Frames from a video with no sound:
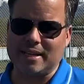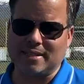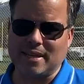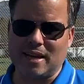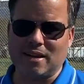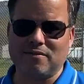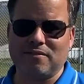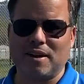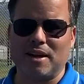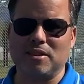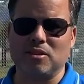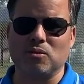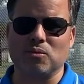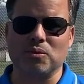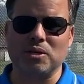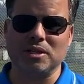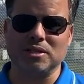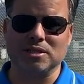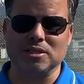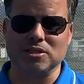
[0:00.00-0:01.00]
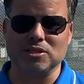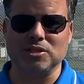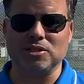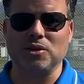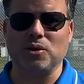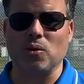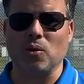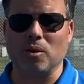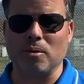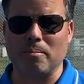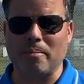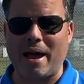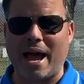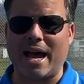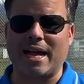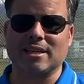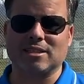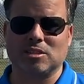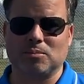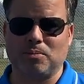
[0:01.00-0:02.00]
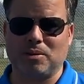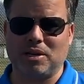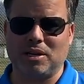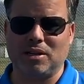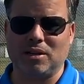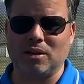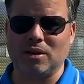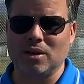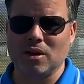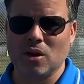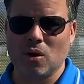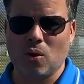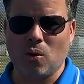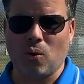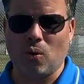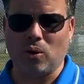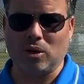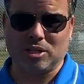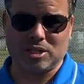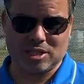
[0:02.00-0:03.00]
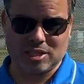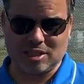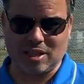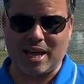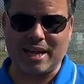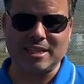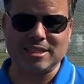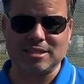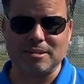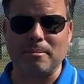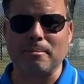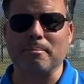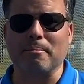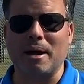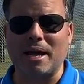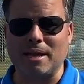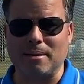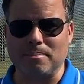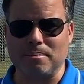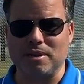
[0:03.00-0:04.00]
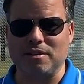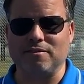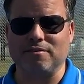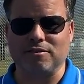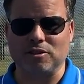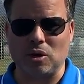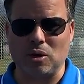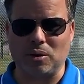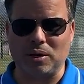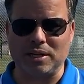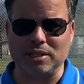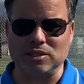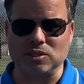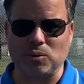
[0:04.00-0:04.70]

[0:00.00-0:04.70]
identifying the reasons your backspin or slice might be floating.